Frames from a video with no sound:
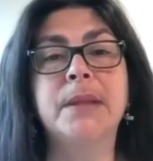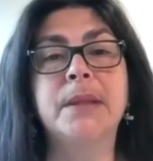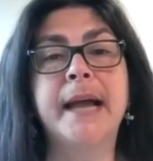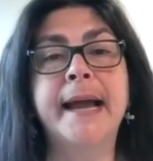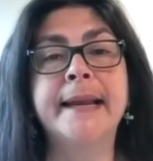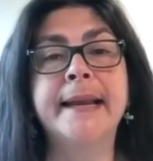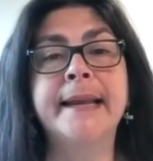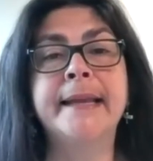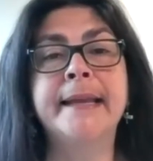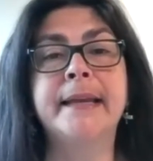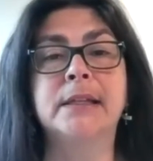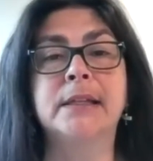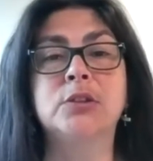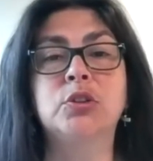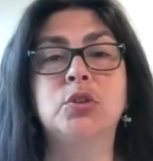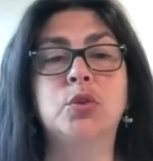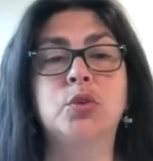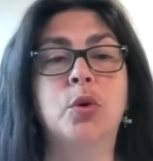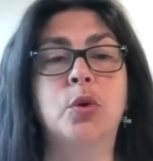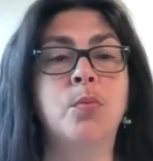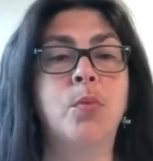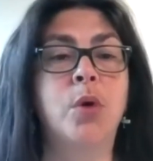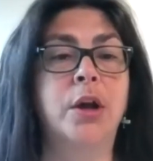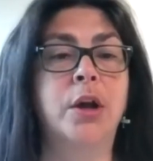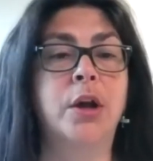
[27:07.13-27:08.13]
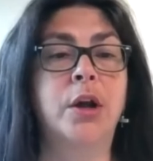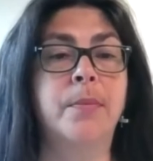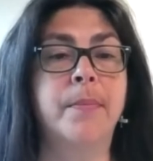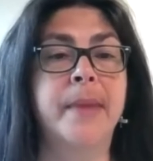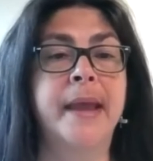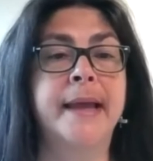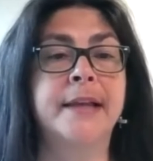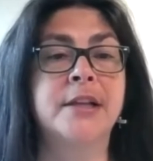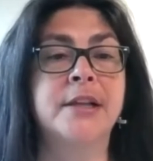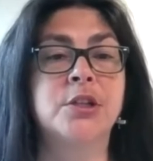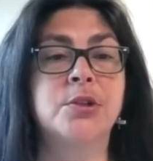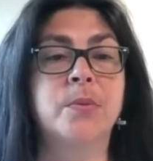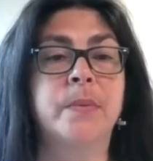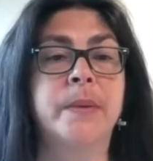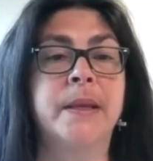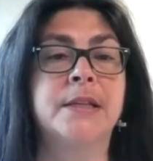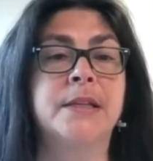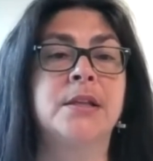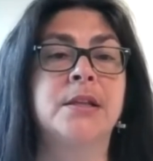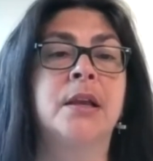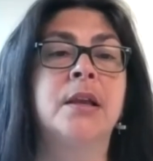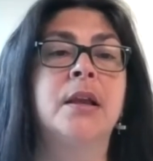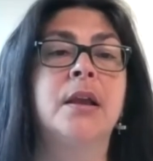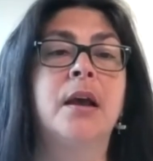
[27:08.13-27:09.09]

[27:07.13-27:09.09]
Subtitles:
planning and stormwater management